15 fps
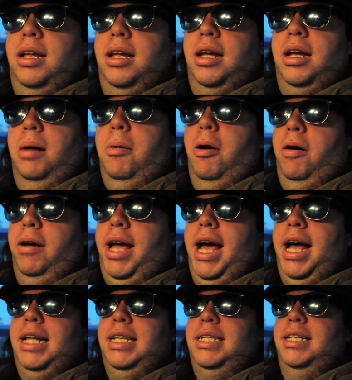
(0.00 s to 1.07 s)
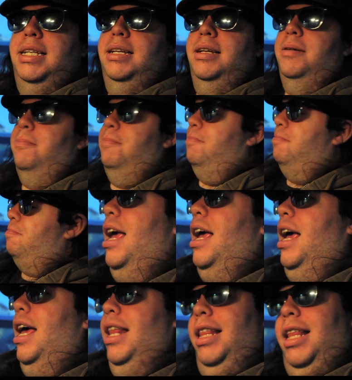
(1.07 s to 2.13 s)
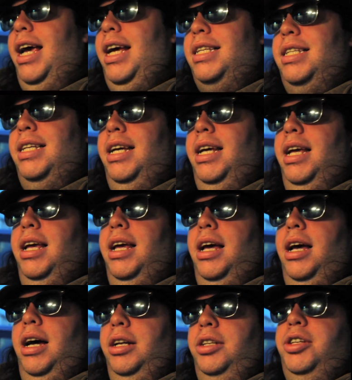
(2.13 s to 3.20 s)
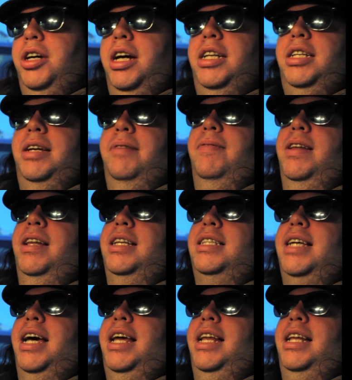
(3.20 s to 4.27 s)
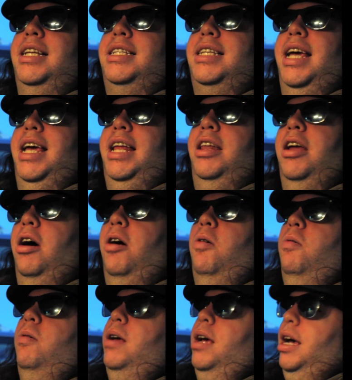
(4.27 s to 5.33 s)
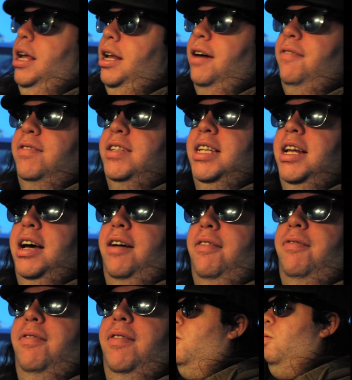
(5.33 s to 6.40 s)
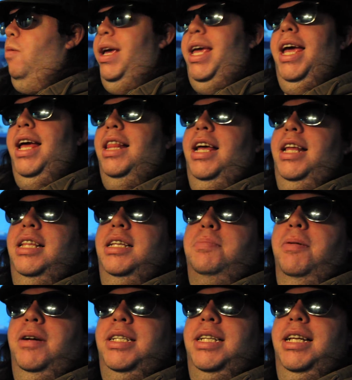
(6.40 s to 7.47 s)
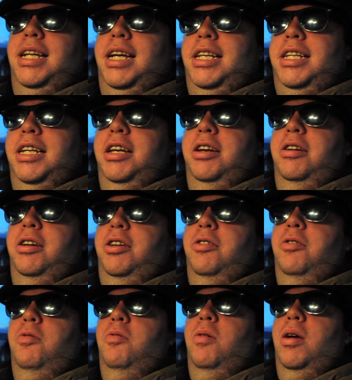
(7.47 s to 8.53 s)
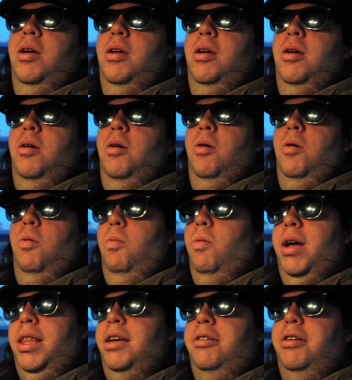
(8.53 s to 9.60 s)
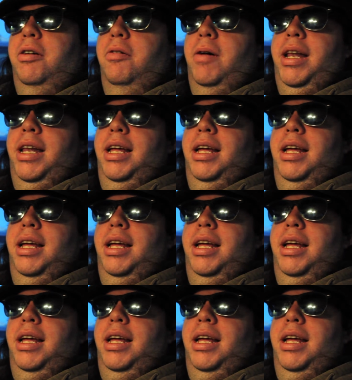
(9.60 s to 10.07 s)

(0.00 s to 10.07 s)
Come on, guys. And then lastly, a judge even decided to say, no, enough is enough. We can't let this president continue to do what they're doing.